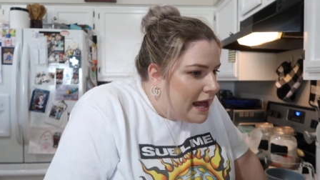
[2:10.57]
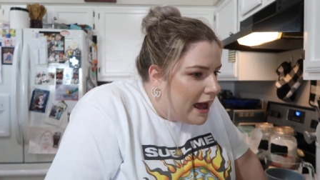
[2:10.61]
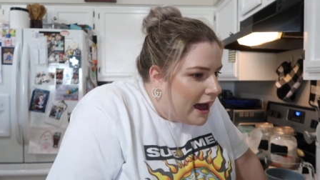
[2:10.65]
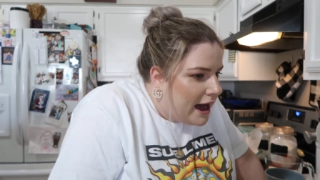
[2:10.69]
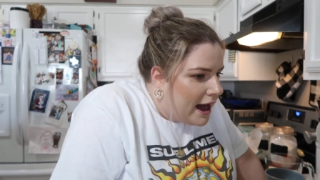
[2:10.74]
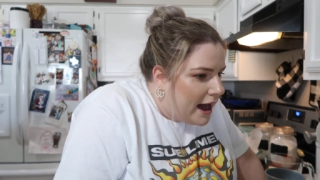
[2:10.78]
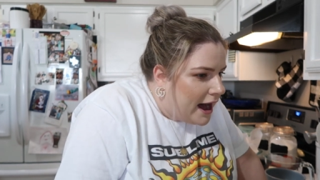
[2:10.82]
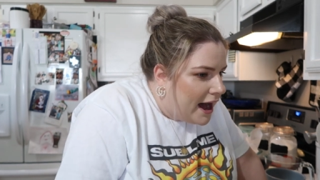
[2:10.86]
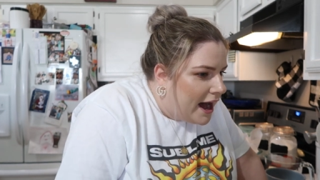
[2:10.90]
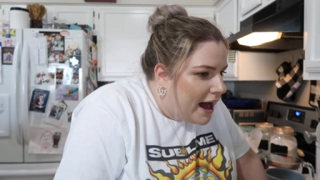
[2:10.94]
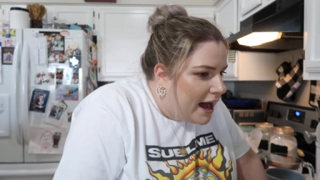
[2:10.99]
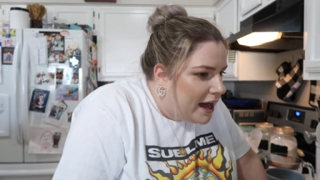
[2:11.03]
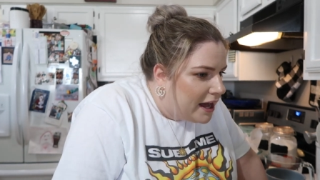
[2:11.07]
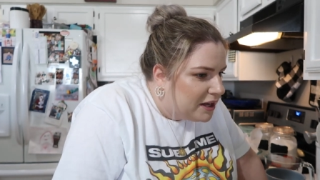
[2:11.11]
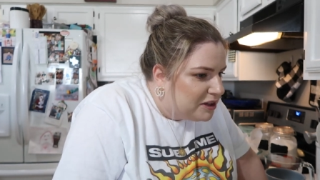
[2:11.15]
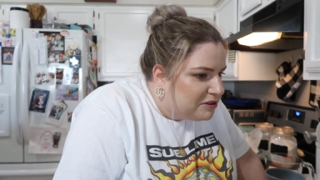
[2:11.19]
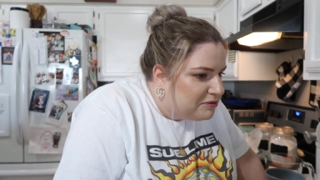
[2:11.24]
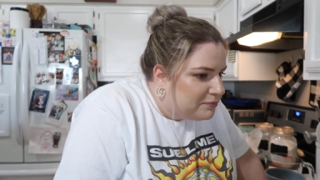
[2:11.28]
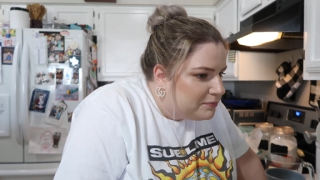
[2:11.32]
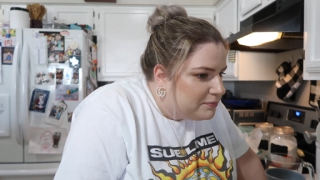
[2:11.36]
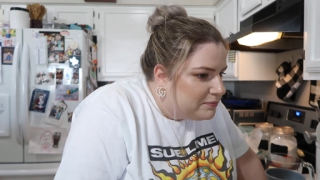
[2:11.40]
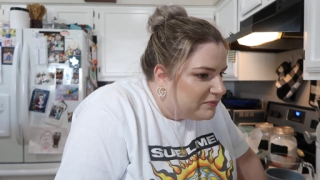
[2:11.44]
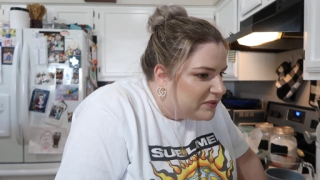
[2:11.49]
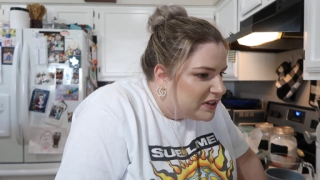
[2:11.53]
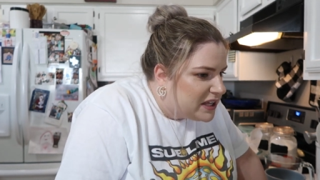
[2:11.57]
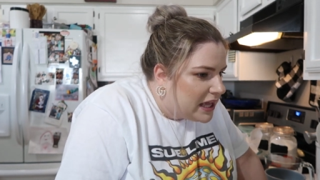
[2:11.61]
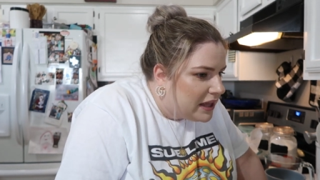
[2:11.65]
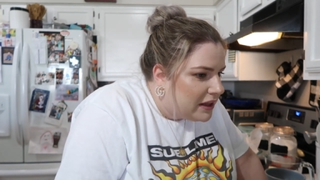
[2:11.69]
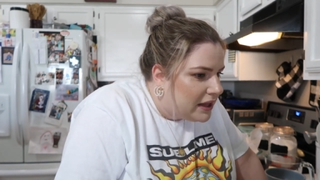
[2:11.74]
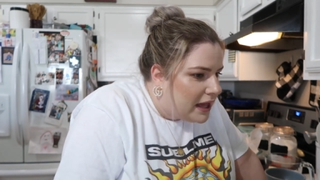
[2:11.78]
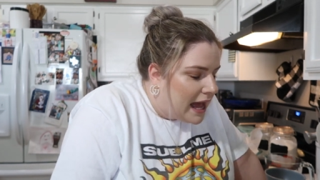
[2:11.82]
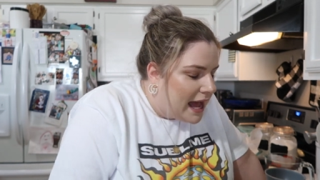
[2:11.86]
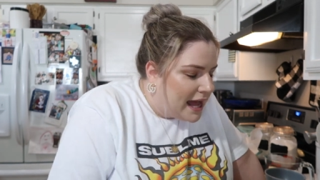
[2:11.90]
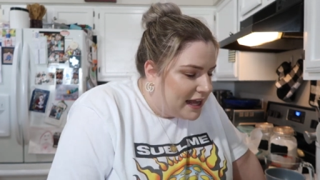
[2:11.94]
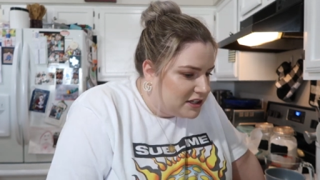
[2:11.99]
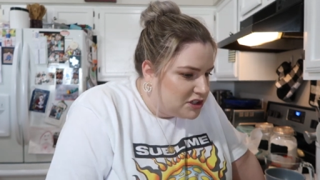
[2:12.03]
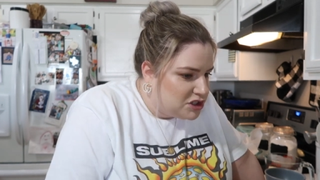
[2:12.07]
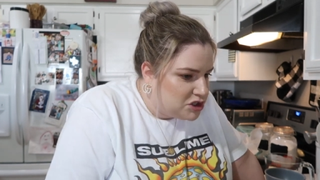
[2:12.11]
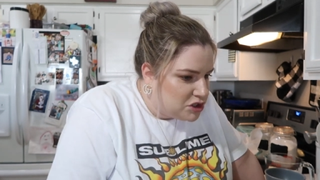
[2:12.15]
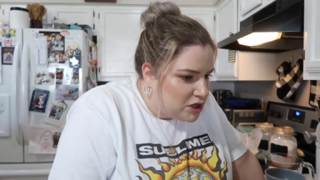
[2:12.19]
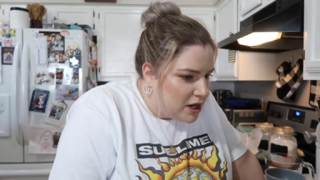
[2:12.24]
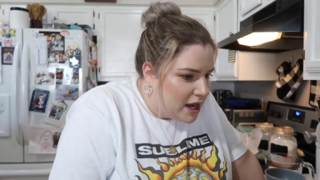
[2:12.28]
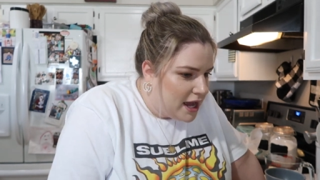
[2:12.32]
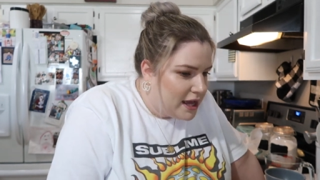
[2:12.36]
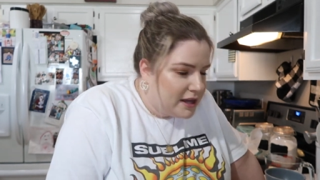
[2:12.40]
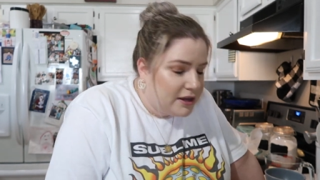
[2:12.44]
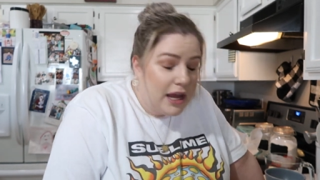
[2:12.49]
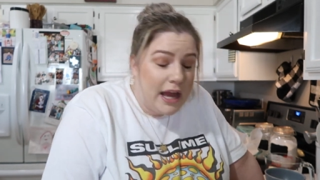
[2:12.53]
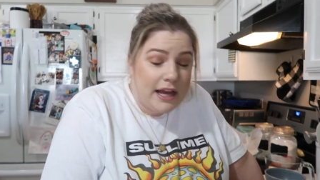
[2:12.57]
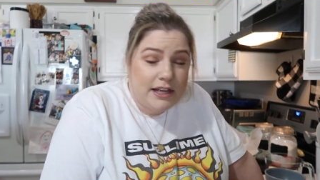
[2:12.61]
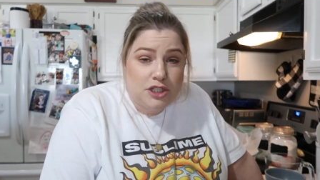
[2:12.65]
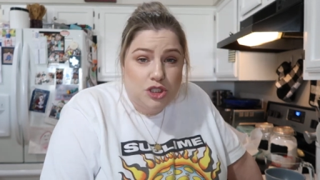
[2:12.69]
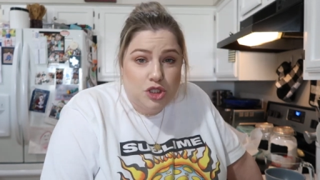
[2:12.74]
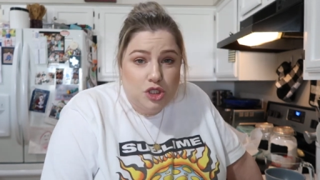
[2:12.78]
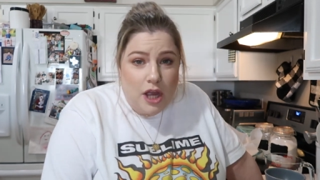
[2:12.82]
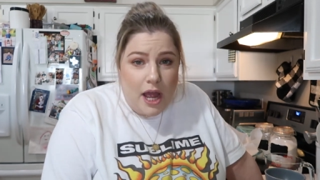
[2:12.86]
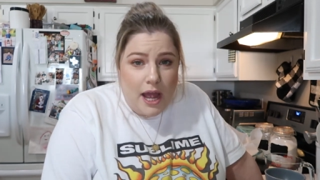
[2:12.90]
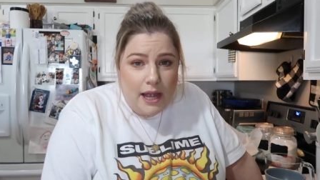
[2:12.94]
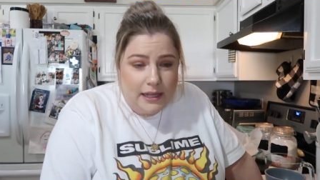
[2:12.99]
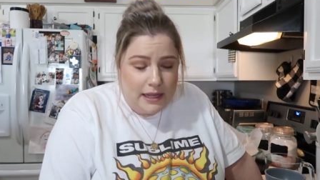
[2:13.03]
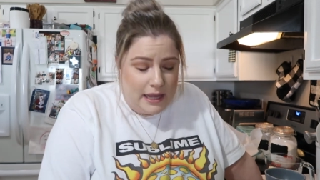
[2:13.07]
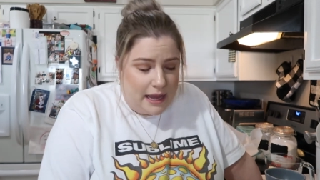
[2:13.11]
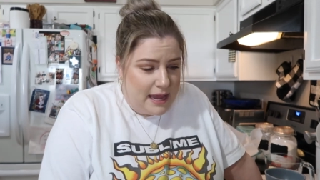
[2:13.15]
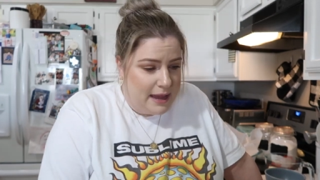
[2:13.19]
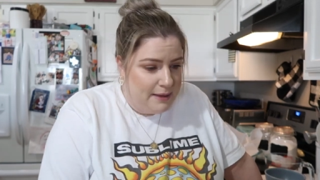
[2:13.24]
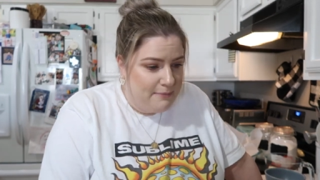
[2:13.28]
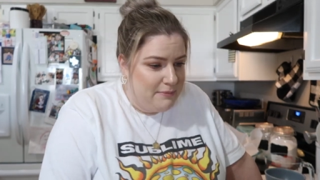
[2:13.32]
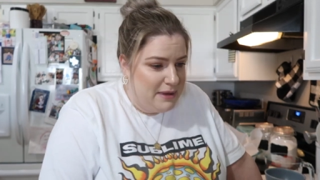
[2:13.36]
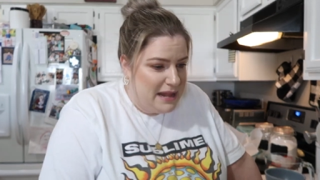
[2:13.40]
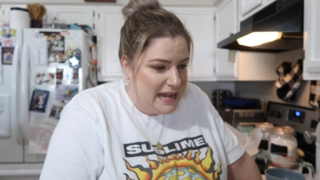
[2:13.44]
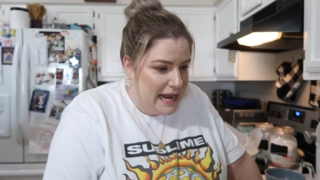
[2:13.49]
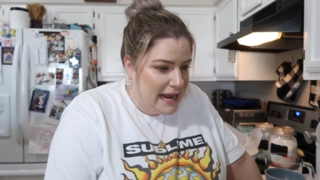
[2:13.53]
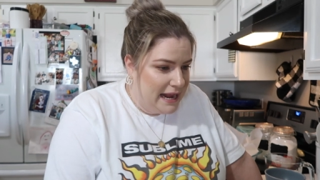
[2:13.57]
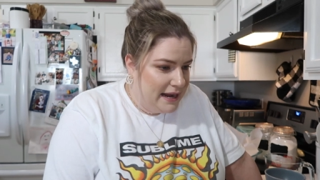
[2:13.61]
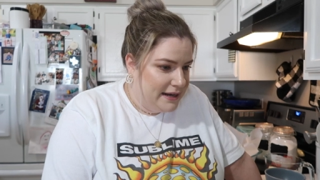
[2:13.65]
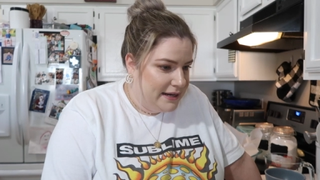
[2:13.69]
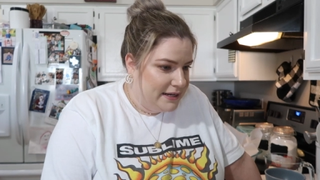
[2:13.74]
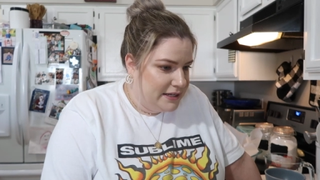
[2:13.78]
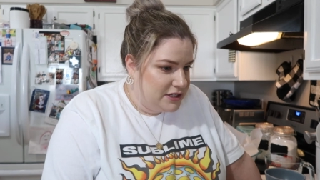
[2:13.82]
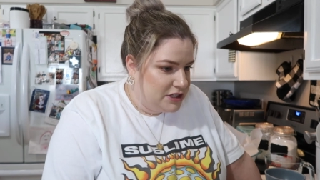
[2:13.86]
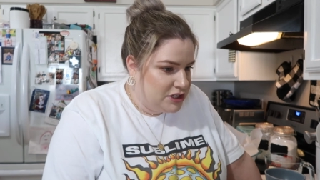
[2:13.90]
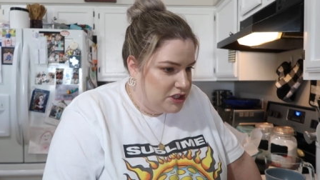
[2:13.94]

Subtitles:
vanilla extract, and bananas.